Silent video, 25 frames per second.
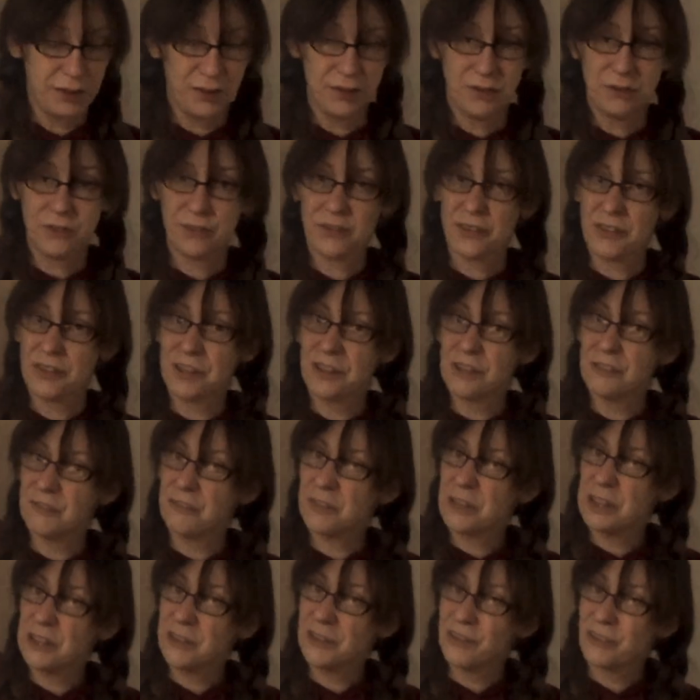so that it
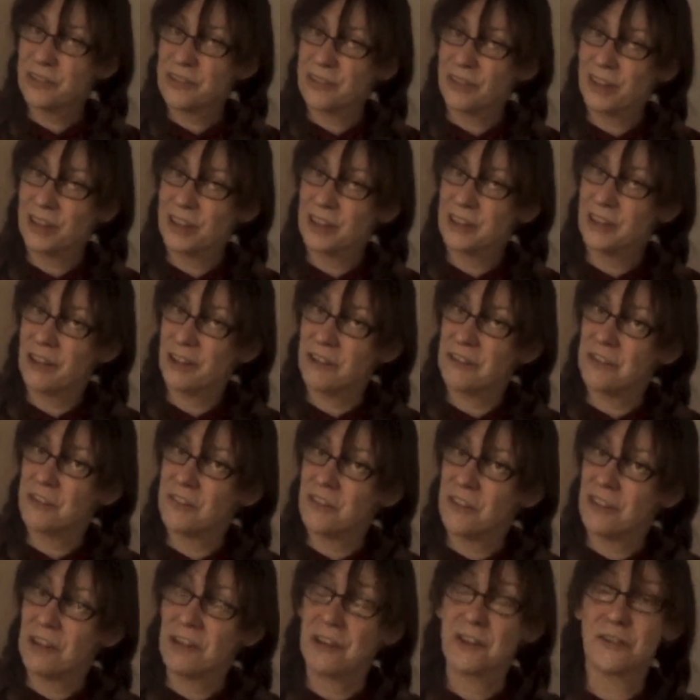feels like a nice
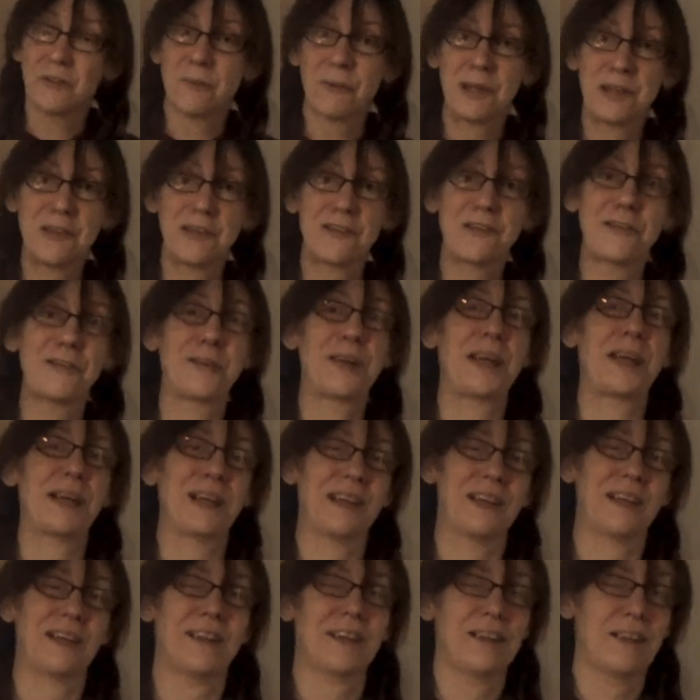thing as well as looking
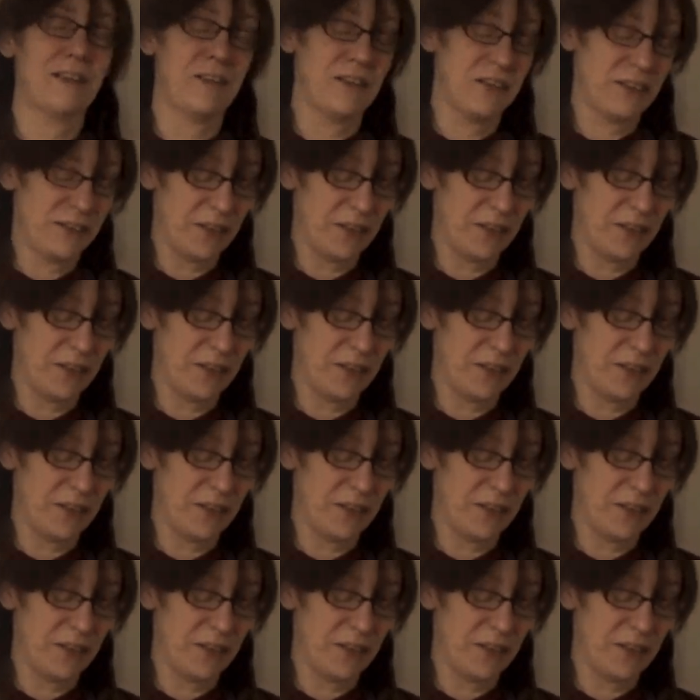like a nice